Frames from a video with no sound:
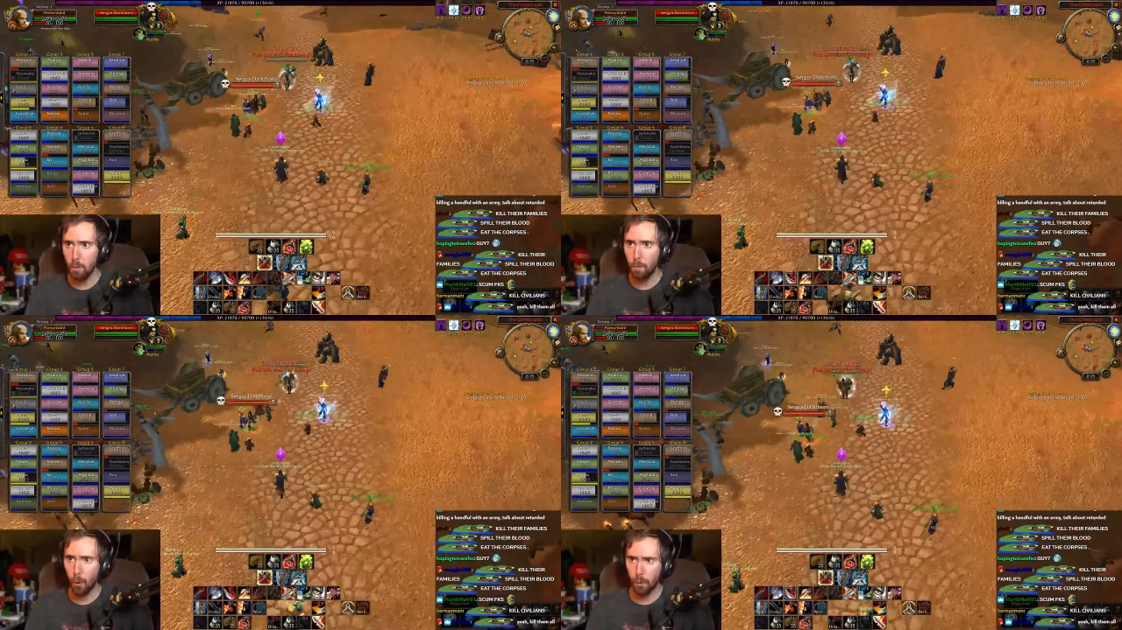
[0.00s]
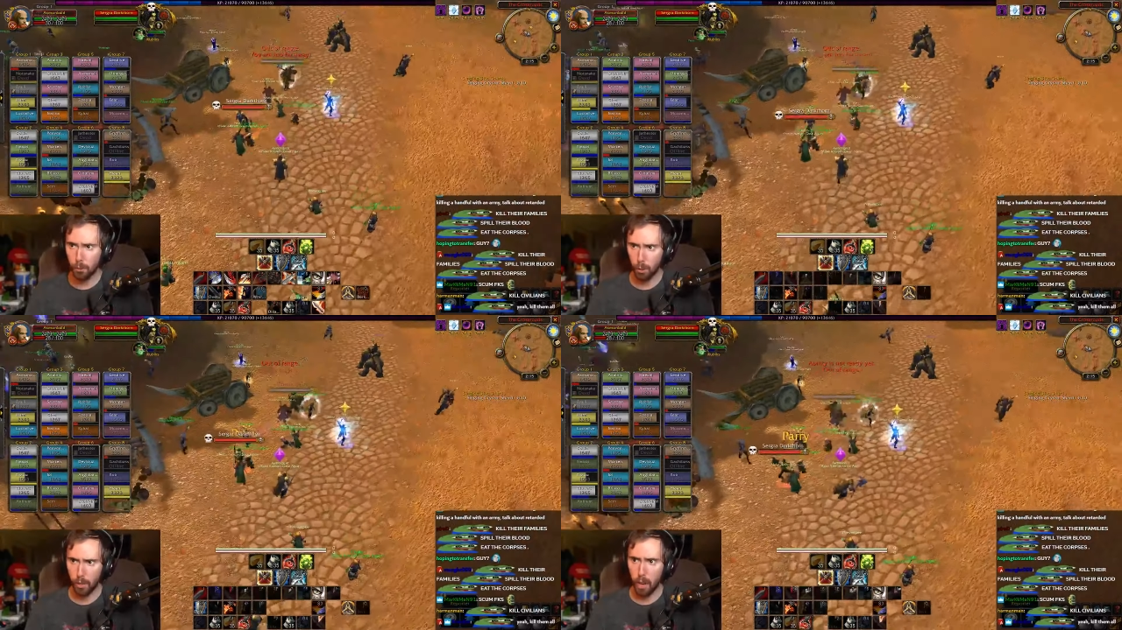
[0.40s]
Focus
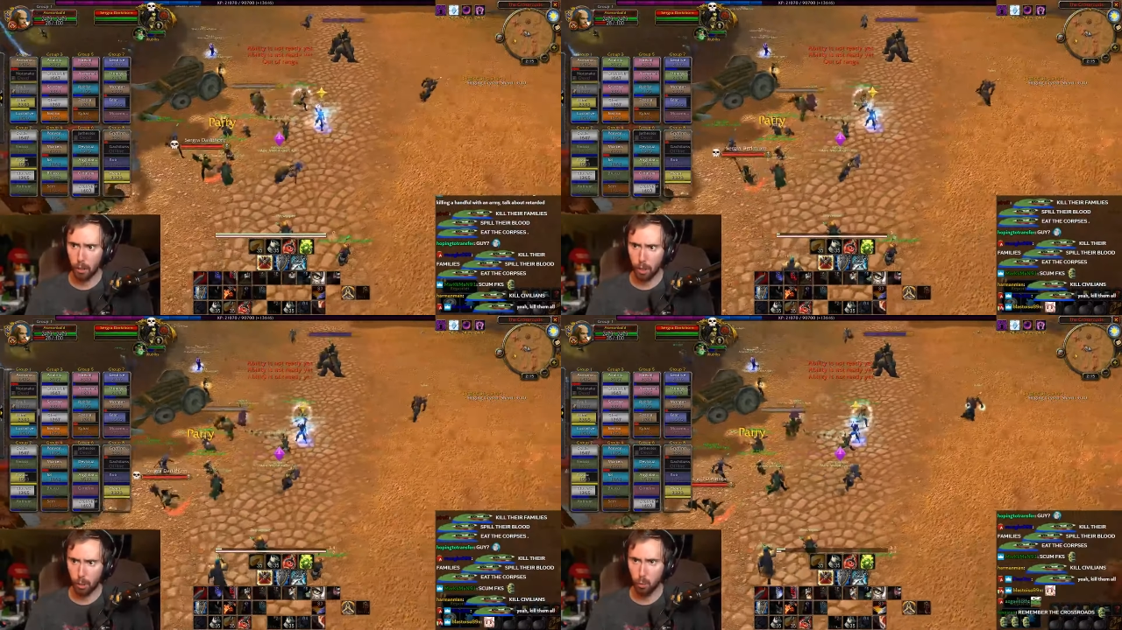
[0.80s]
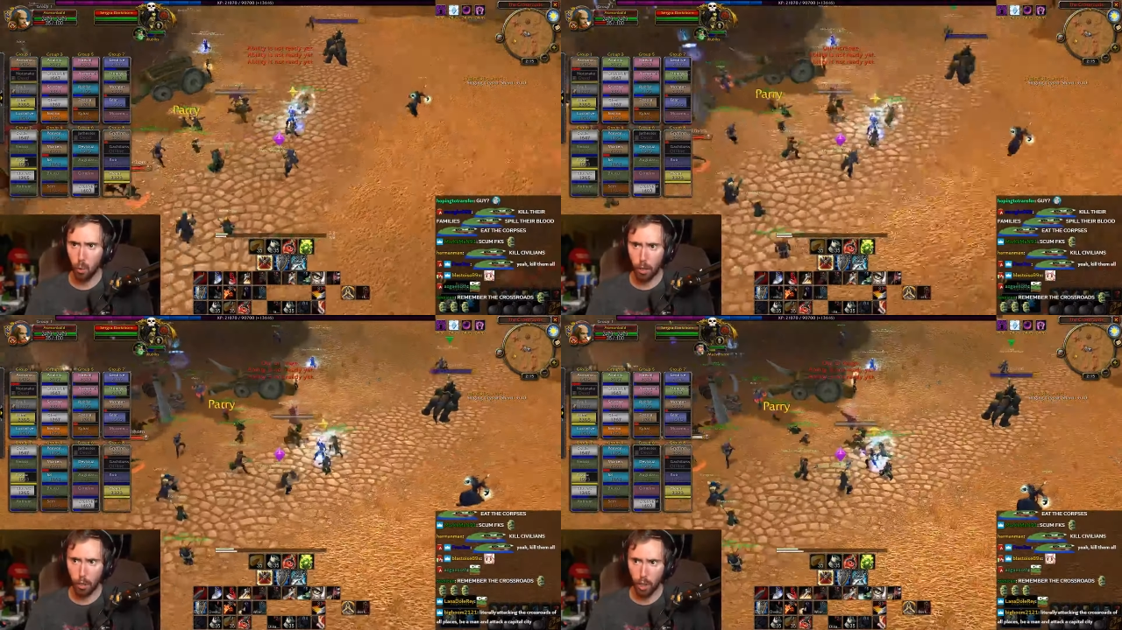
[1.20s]
her down. She is
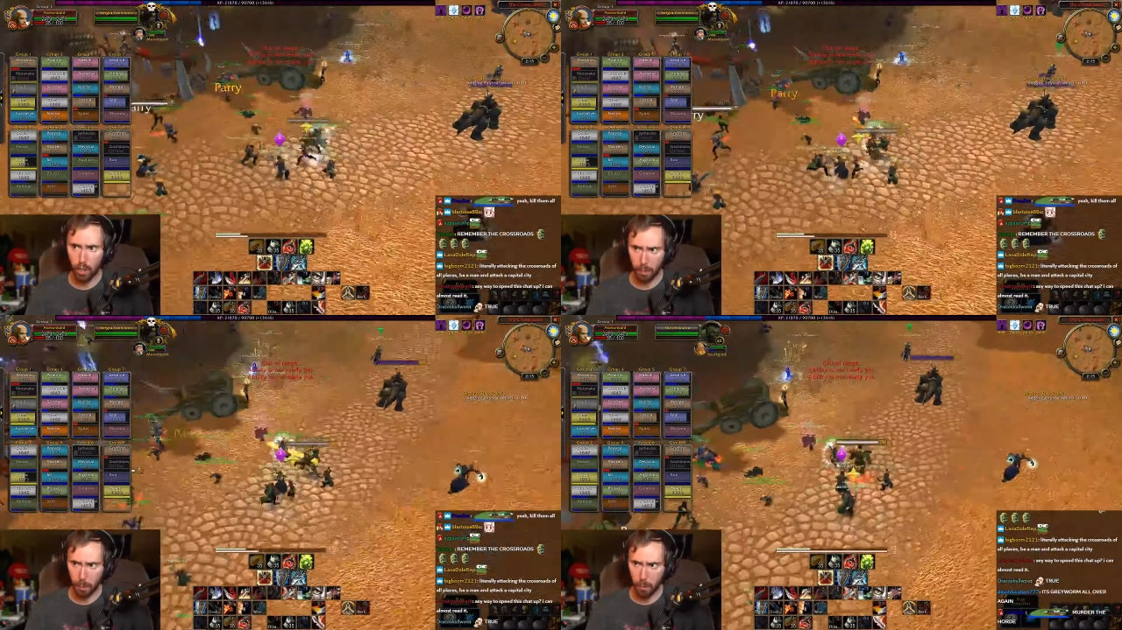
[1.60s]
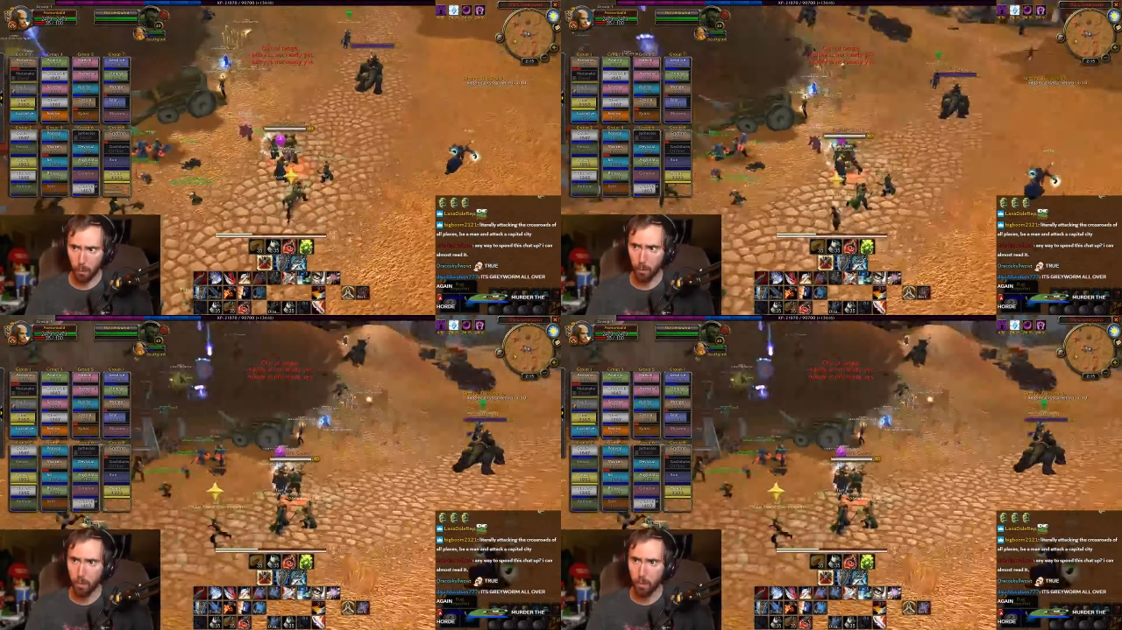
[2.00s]
one-shotting people.